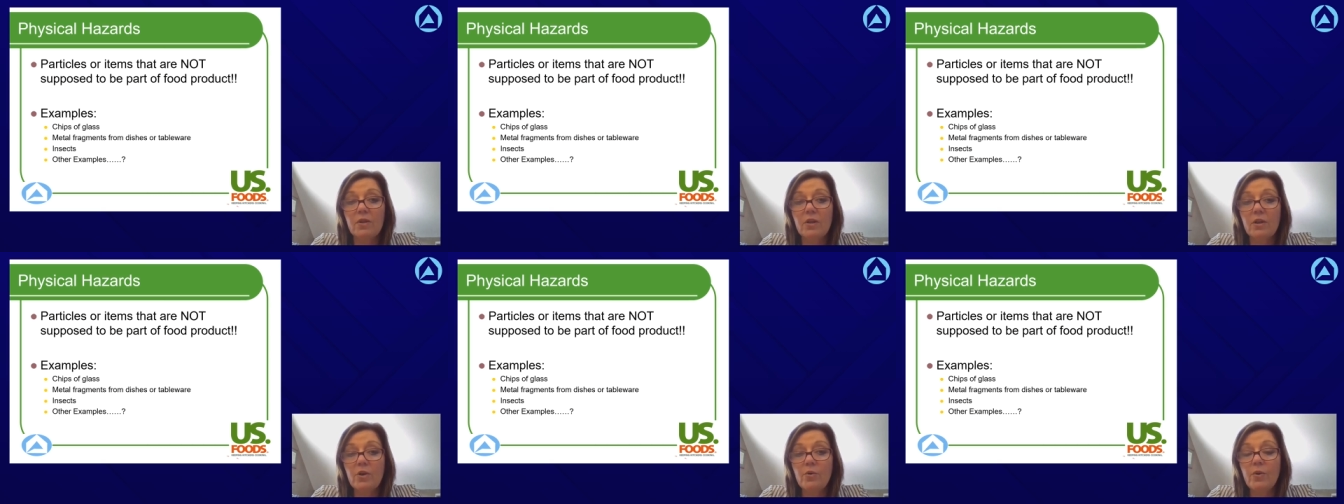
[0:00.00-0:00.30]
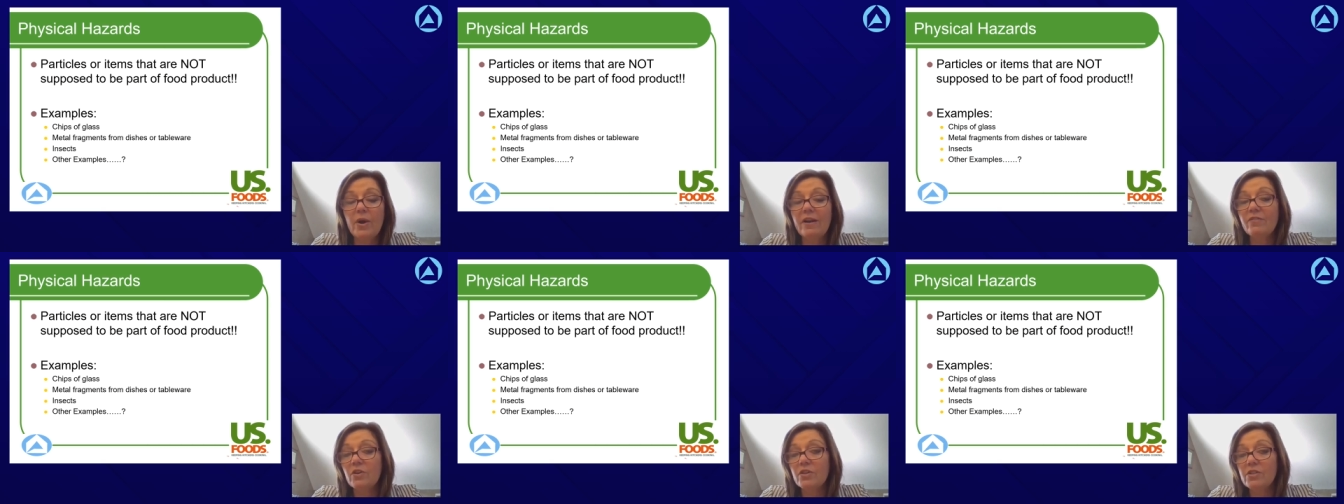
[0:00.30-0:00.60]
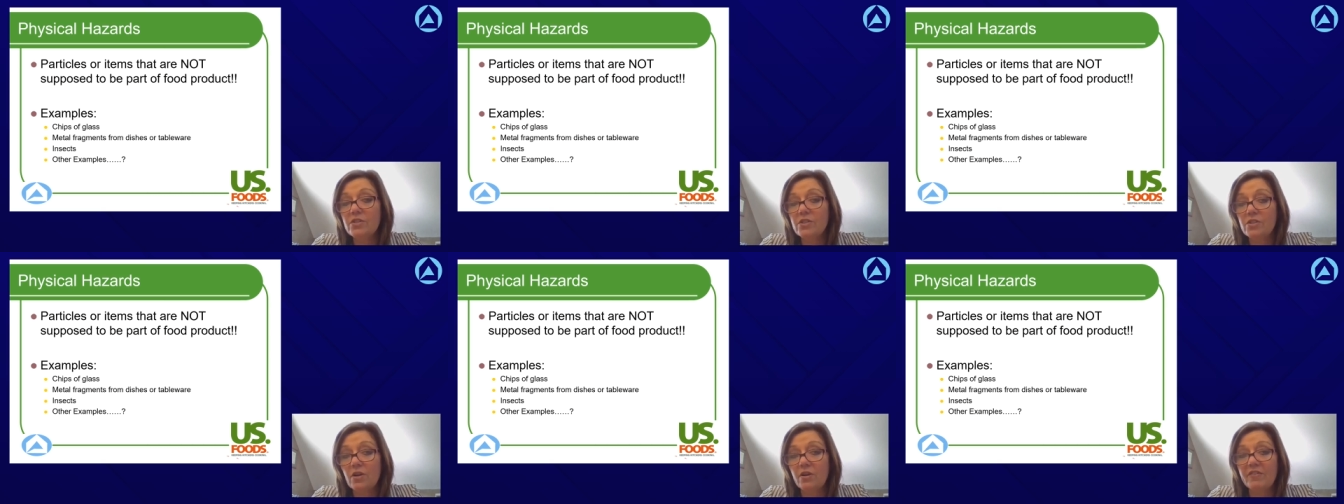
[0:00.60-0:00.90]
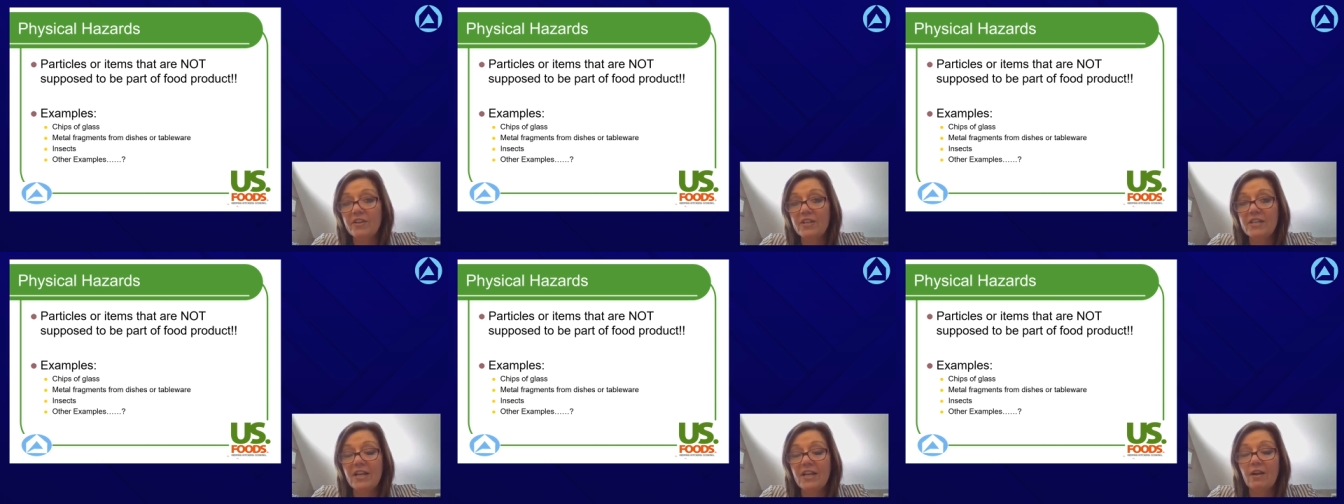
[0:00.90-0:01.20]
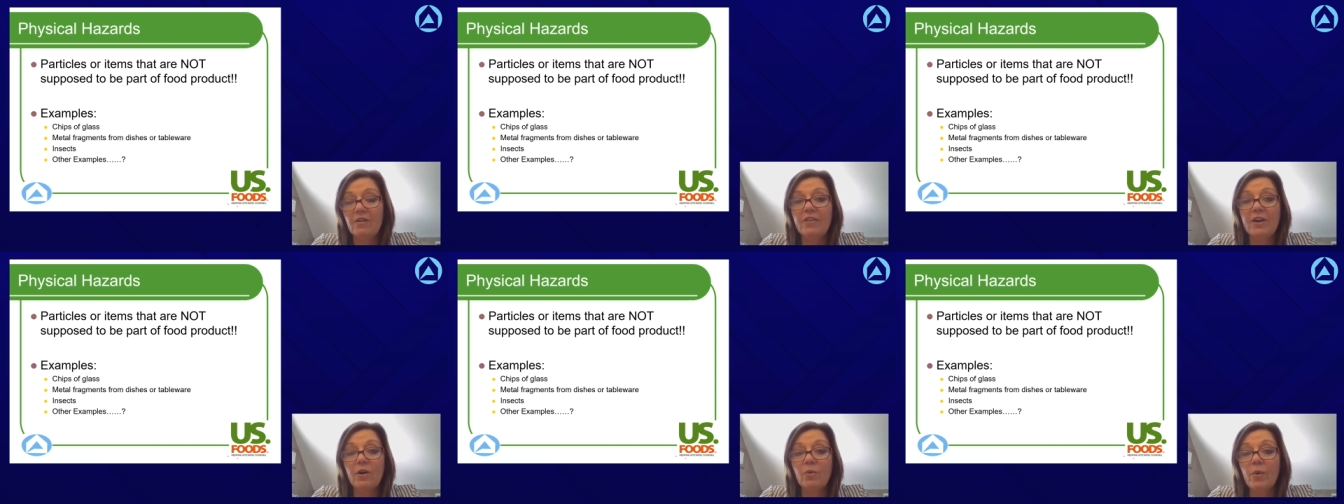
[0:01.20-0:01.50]
whoever is serving
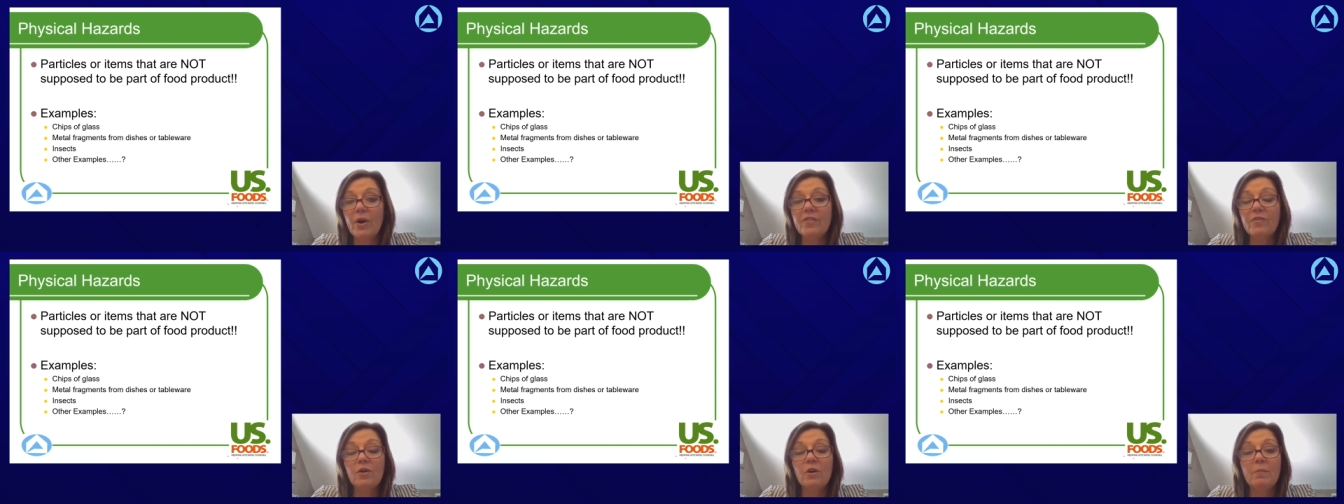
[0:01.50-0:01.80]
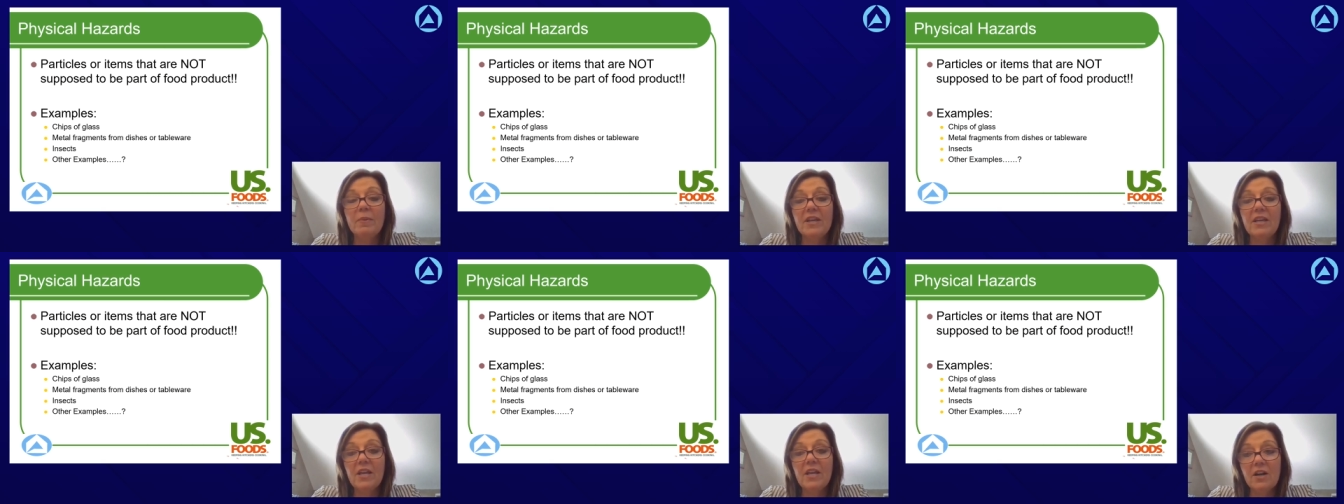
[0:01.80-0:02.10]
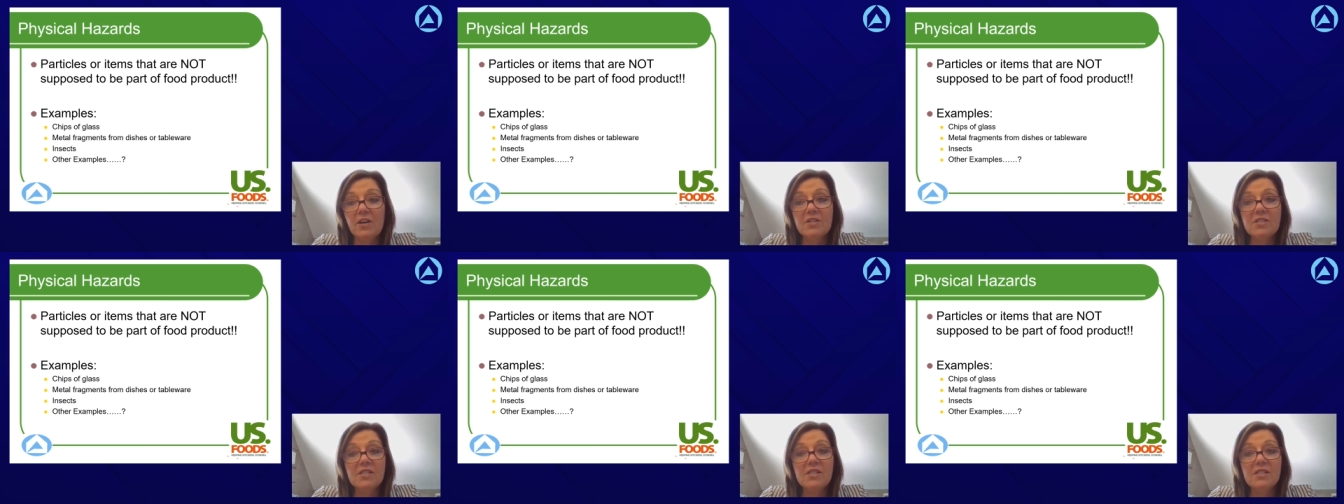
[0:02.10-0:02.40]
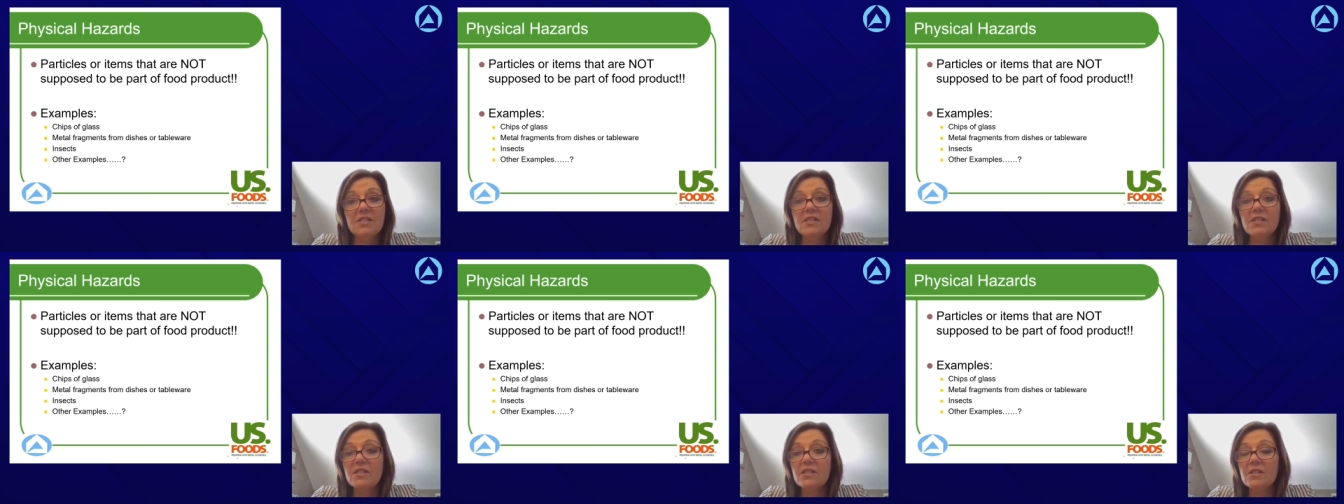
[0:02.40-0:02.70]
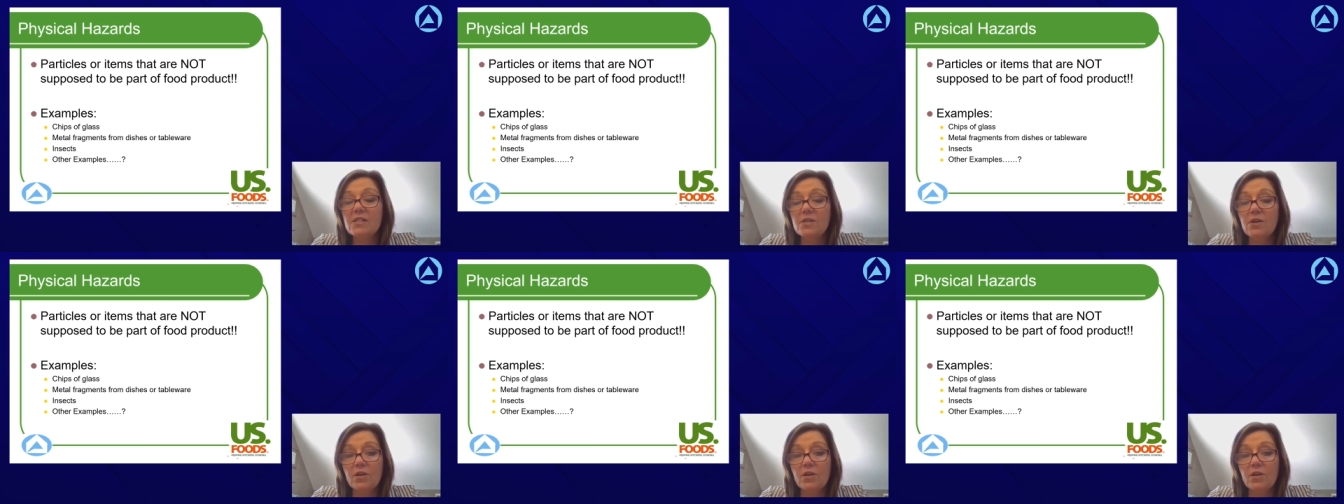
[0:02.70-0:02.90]
down there, whether it be care assistants,